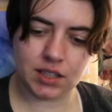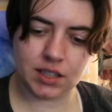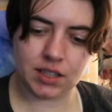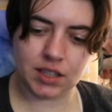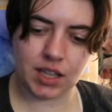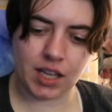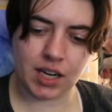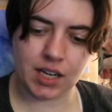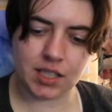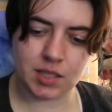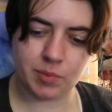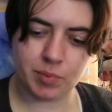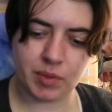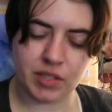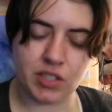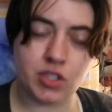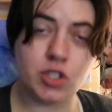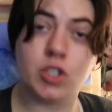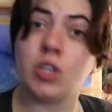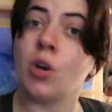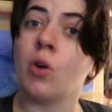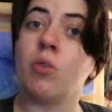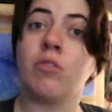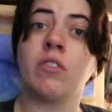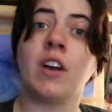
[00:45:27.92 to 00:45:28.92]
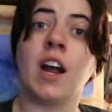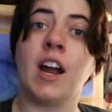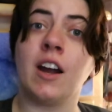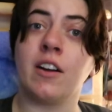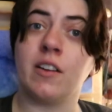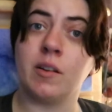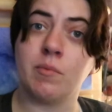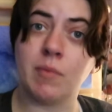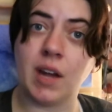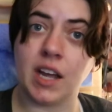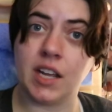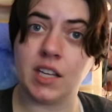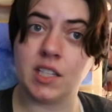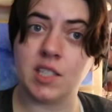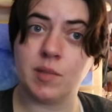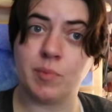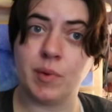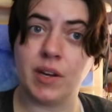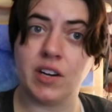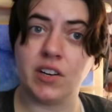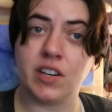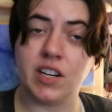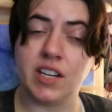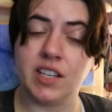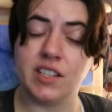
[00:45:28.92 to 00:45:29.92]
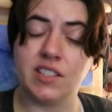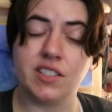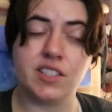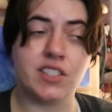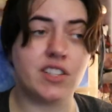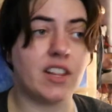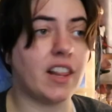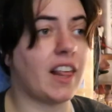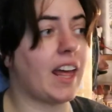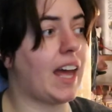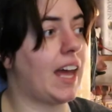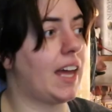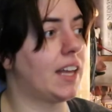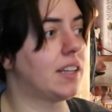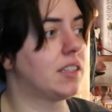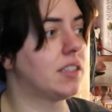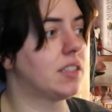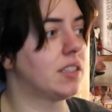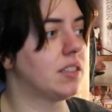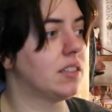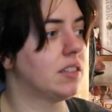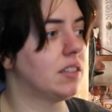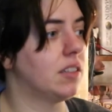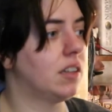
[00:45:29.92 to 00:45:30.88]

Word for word: that has been so rare in my experience that